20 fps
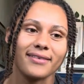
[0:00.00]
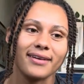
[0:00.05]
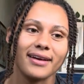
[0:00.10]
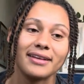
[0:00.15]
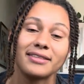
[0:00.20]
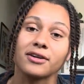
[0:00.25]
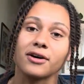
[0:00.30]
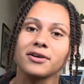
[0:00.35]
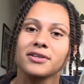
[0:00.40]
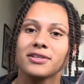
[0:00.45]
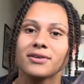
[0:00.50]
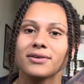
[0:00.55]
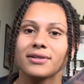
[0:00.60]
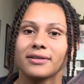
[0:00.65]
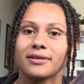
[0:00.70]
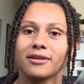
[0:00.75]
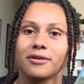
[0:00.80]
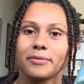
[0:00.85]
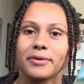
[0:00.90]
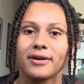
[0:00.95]
It's also a
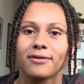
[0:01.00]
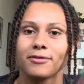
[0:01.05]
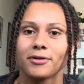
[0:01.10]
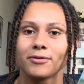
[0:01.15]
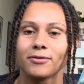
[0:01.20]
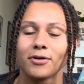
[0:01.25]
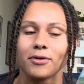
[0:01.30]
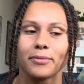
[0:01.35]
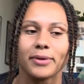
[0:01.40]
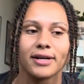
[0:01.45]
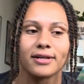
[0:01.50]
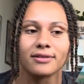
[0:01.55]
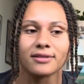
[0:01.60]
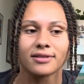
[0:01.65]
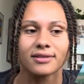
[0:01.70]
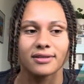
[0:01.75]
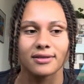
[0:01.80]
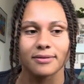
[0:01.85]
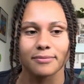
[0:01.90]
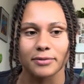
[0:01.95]
little bit of a
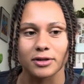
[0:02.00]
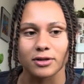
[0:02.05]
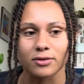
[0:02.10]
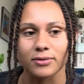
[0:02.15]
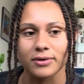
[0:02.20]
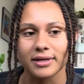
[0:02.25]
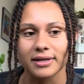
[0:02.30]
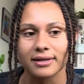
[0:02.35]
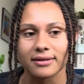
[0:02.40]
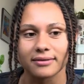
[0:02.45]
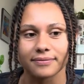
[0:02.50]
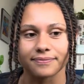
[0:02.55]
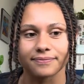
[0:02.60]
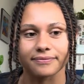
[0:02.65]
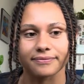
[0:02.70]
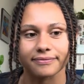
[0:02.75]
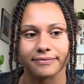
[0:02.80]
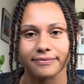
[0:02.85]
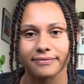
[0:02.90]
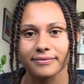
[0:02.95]
romance between
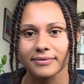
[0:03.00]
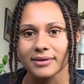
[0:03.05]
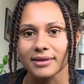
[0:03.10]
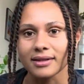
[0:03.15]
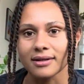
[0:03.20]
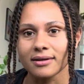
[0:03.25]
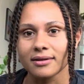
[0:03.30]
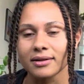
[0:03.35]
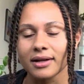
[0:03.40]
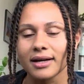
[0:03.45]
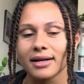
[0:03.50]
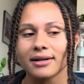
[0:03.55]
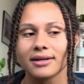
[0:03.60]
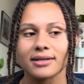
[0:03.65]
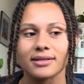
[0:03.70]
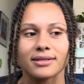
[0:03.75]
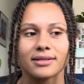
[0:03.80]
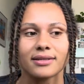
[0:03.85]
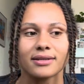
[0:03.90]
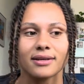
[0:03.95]

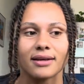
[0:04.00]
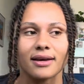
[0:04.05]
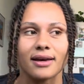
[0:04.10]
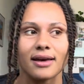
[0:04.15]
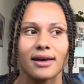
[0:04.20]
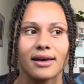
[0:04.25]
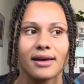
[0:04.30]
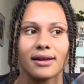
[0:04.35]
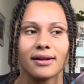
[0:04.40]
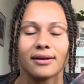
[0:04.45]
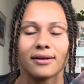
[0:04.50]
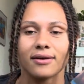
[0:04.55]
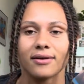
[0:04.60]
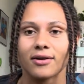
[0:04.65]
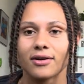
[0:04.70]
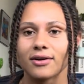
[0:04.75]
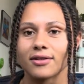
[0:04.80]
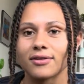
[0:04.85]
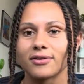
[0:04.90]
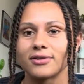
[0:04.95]
Linus and
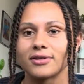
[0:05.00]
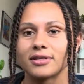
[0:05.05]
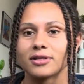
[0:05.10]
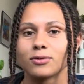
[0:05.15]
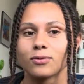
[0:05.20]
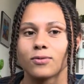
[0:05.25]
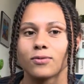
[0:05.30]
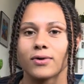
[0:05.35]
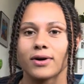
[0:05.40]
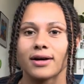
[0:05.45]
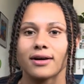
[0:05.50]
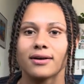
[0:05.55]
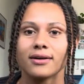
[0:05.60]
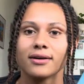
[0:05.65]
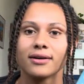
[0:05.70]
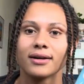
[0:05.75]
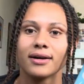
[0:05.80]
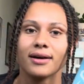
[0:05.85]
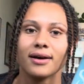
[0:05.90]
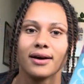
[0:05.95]
Arthur as
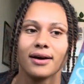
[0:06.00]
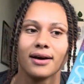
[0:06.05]
well,